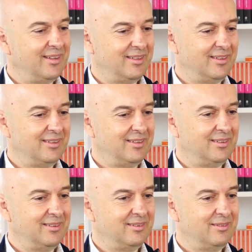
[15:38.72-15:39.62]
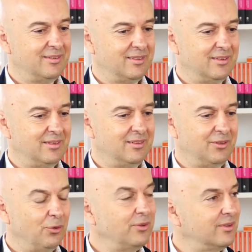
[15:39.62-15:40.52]
uh, uh
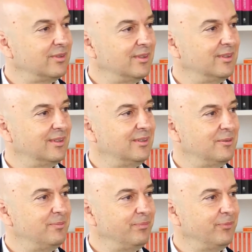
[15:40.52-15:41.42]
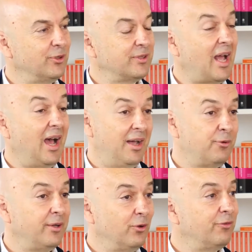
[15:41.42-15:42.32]
road. Uh, I, I,
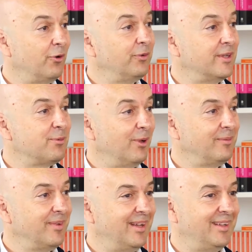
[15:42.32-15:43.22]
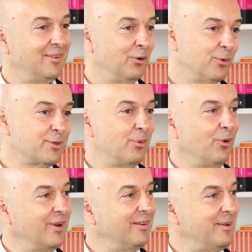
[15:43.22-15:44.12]
tried off road as well. I almost
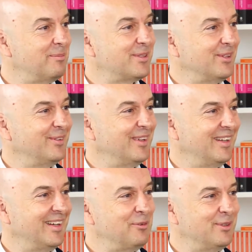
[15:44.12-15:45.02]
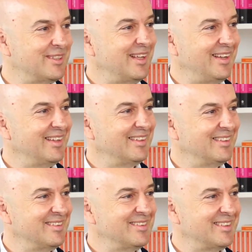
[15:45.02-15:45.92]
broke a rib, so uh, I will stay
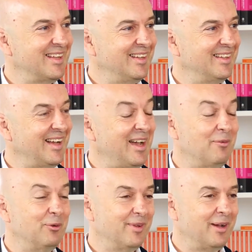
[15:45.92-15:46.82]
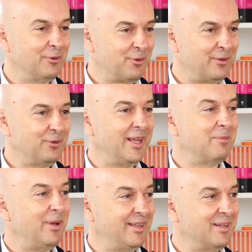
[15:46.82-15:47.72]
stay. I, I, will I will try to
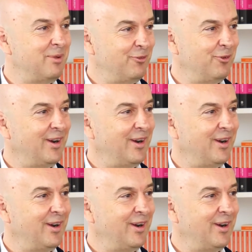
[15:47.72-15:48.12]
get better before I